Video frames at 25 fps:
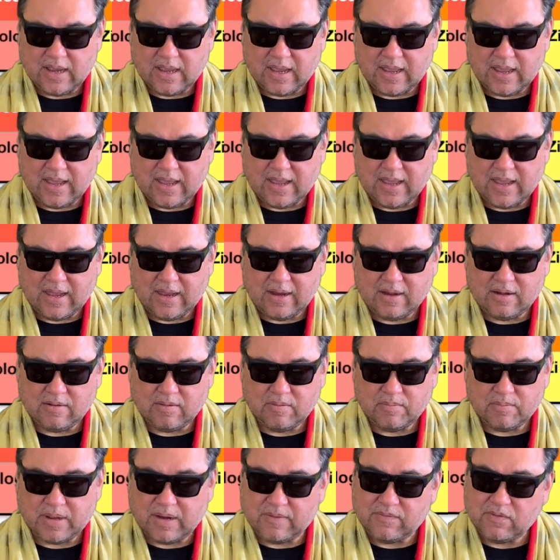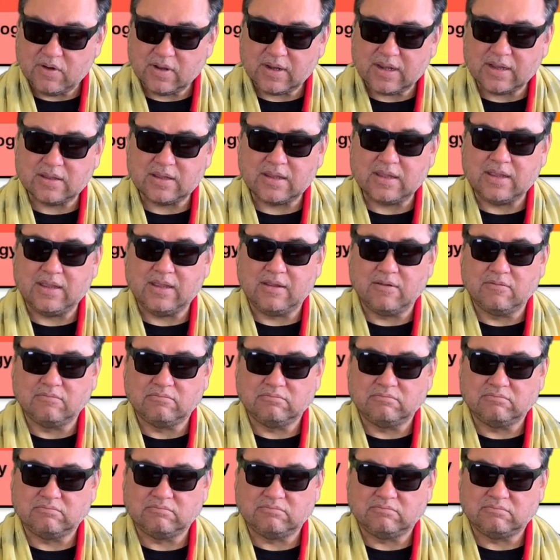And, but if you look at the
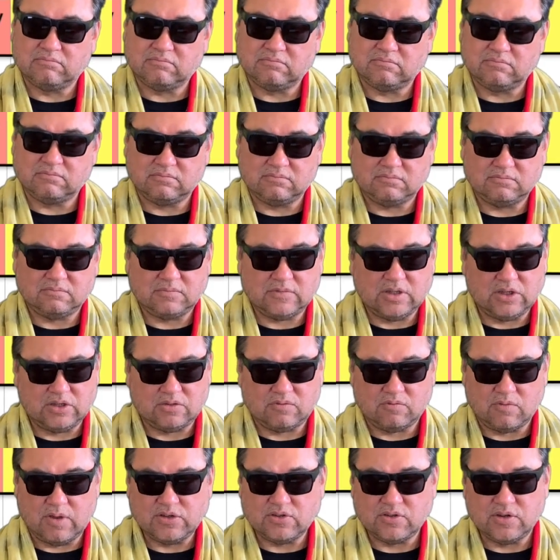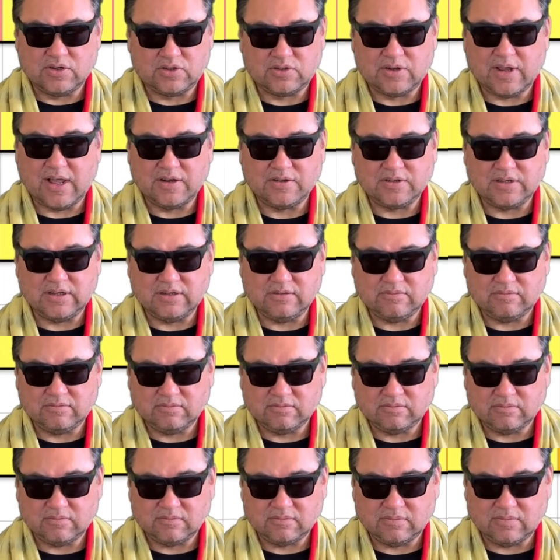Western astrology,
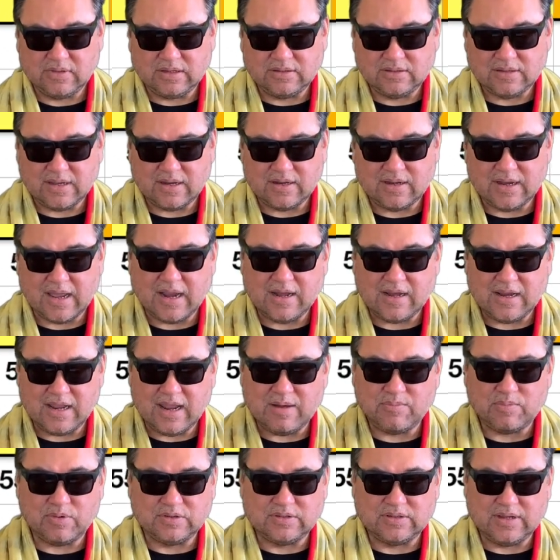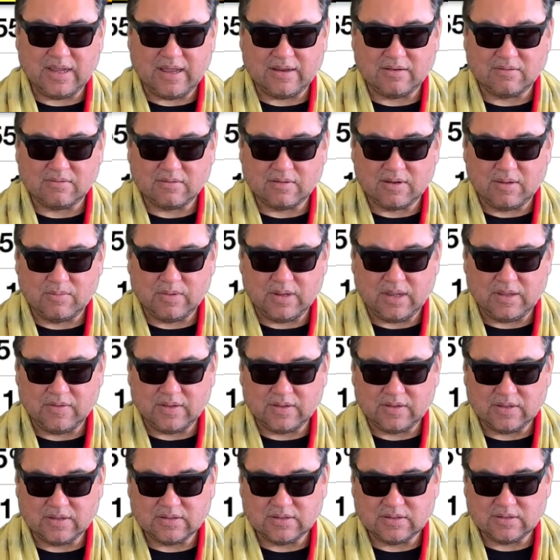it's at ninety-eight percent. I mean, I
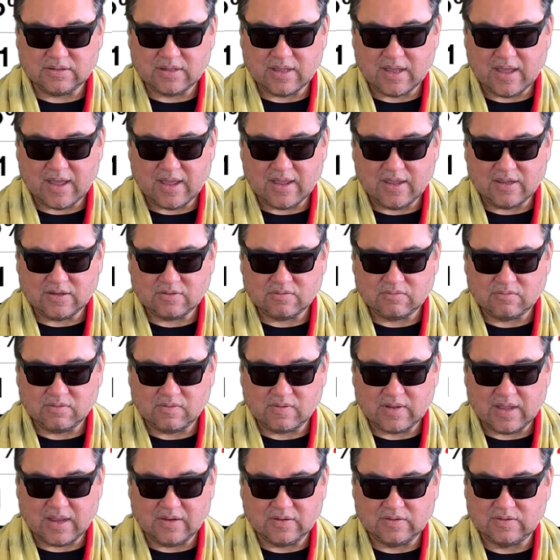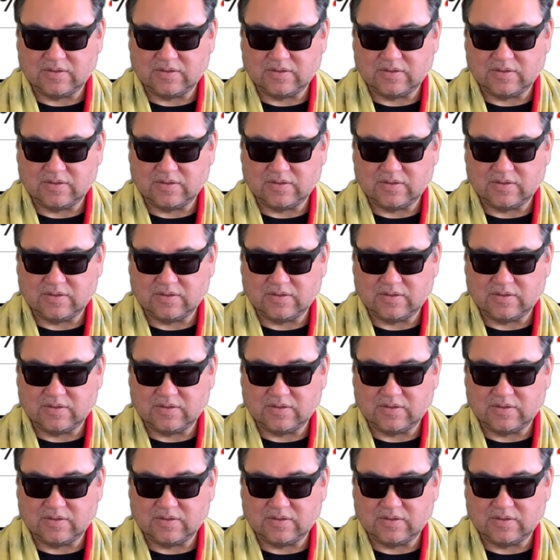think this is the highest we've kind of